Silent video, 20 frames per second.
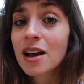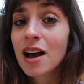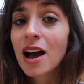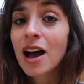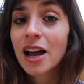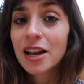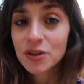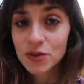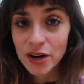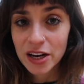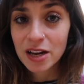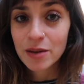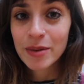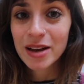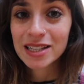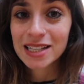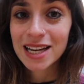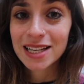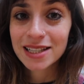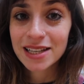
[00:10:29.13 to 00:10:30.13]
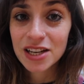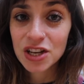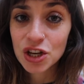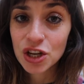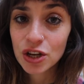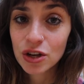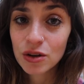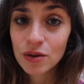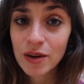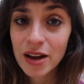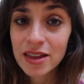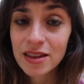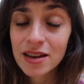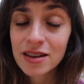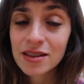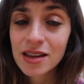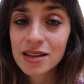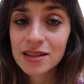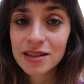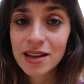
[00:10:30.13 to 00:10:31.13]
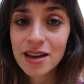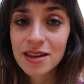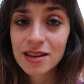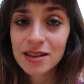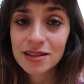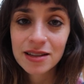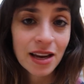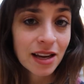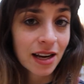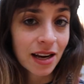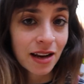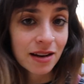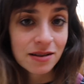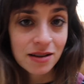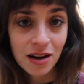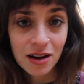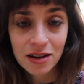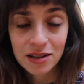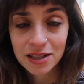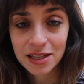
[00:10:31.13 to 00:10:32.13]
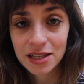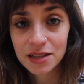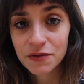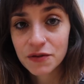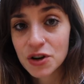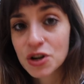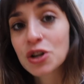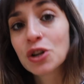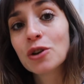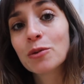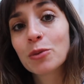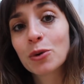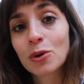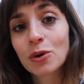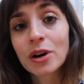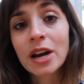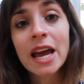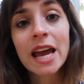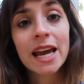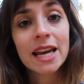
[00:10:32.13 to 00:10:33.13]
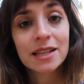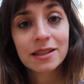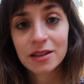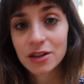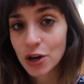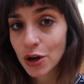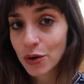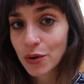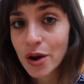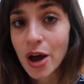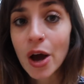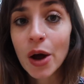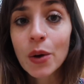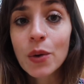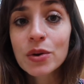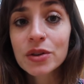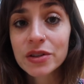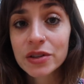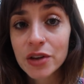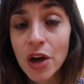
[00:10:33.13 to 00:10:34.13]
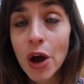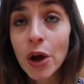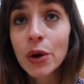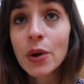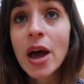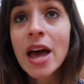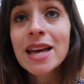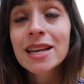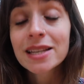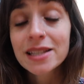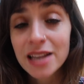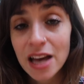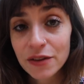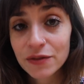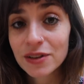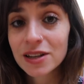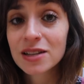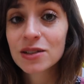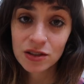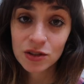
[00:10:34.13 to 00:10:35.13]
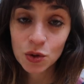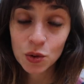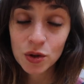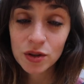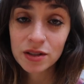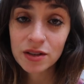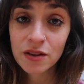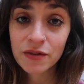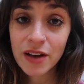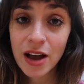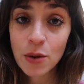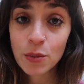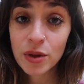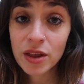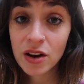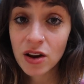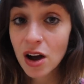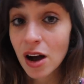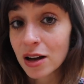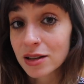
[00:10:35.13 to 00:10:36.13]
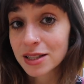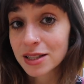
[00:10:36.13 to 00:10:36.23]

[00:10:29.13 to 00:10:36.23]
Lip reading: I'd recommend getting new. I think they say that secondhand car seats for a newborn is a no-no. So definitely sort yourself out with a car